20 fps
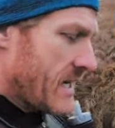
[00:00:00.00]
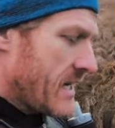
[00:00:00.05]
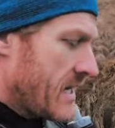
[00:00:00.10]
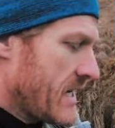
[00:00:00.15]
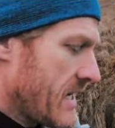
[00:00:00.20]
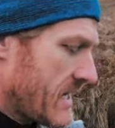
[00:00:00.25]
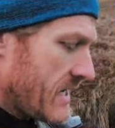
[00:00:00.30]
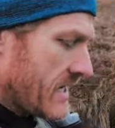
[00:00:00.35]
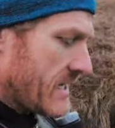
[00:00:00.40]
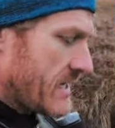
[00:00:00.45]

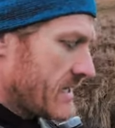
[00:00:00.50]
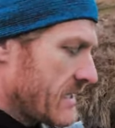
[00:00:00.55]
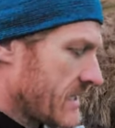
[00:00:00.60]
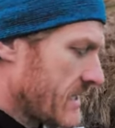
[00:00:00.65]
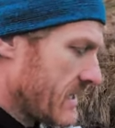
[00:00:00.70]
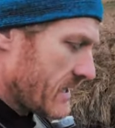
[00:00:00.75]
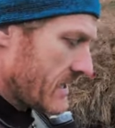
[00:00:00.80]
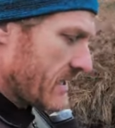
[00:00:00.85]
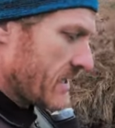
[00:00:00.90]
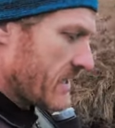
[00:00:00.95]
And
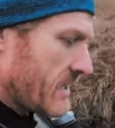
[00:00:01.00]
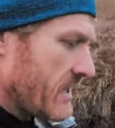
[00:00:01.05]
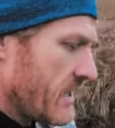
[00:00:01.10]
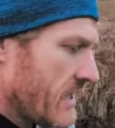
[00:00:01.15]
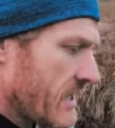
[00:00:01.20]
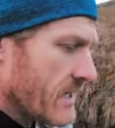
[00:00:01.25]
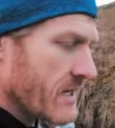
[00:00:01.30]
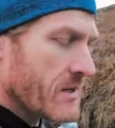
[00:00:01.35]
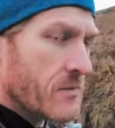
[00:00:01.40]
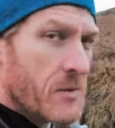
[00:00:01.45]

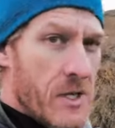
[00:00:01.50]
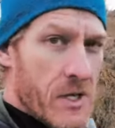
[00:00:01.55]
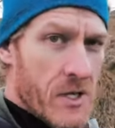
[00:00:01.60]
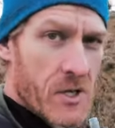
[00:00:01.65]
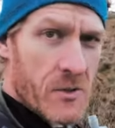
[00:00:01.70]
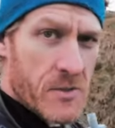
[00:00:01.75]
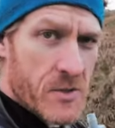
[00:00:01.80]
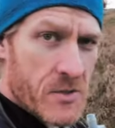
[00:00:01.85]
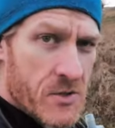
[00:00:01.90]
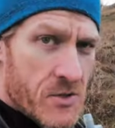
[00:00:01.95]
yeah, well, I
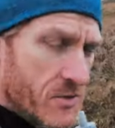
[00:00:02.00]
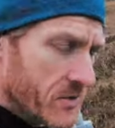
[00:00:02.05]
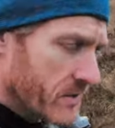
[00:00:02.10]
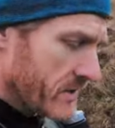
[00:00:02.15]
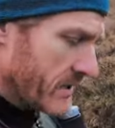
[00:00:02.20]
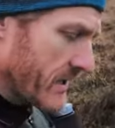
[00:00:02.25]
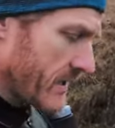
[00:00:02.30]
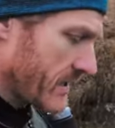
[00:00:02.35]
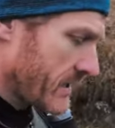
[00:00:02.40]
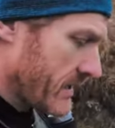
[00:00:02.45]
hope you enjoyed
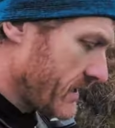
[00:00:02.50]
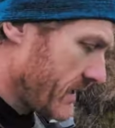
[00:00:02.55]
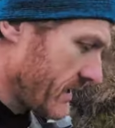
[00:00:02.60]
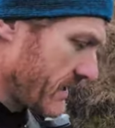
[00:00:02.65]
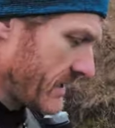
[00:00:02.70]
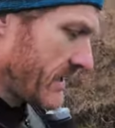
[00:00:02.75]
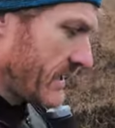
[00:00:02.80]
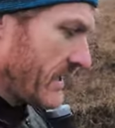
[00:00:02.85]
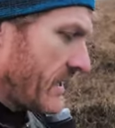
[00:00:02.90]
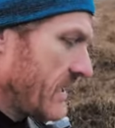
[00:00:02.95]
that.
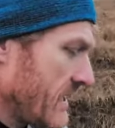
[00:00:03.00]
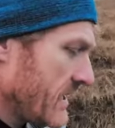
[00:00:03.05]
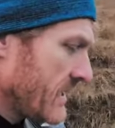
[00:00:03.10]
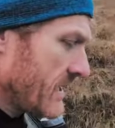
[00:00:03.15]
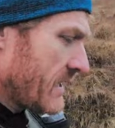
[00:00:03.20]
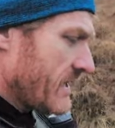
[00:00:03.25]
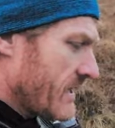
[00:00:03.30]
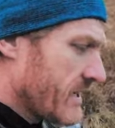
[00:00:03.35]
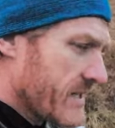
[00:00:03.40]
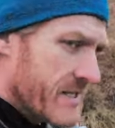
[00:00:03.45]

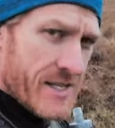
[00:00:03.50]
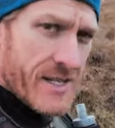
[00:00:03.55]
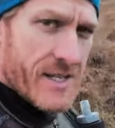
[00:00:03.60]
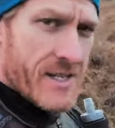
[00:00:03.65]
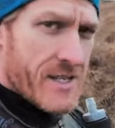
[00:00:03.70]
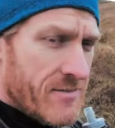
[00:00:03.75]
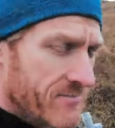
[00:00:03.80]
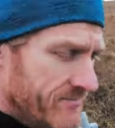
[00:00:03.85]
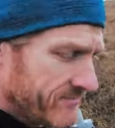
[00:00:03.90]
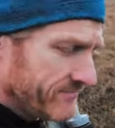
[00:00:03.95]
I did.
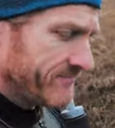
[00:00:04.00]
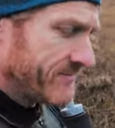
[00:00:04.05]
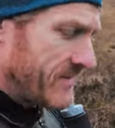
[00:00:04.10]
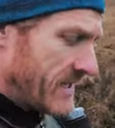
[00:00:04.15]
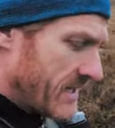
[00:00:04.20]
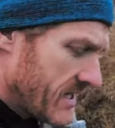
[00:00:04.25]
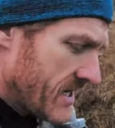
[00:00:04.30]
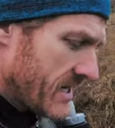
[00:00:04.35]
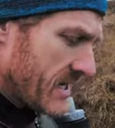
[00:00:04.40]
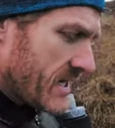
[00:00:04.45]

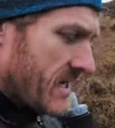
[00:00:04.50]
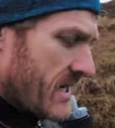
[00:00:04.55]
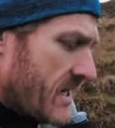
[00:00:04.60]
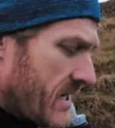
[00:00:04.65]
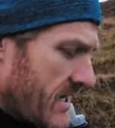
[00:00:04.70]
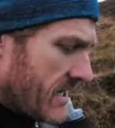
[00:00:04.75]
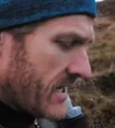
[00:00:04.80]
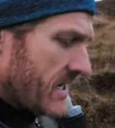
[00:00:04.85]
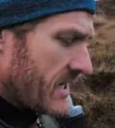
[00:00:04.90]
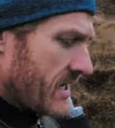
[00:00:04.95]

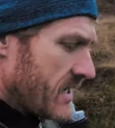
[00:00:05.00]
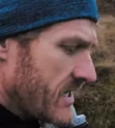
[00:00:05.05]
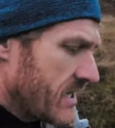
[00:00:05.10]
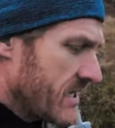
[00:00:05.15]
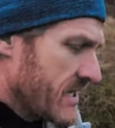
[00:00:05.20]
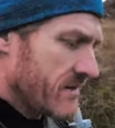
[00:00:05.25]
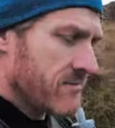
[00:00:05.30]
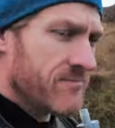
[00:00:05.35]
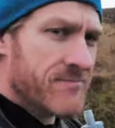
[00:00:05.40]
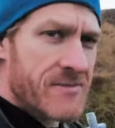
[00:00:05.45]

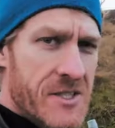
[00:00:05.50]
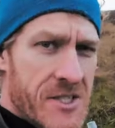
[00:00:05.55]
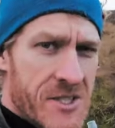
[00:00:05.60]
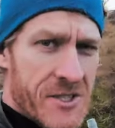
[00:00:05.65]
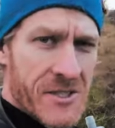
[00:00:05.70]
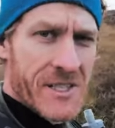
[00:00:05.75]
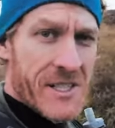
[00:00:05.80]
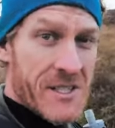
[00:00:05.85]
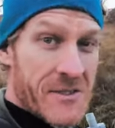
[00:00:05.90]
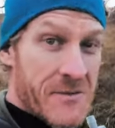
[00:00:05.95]

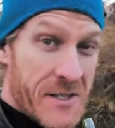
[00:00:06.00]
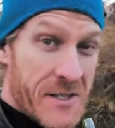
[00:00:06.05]
Until the next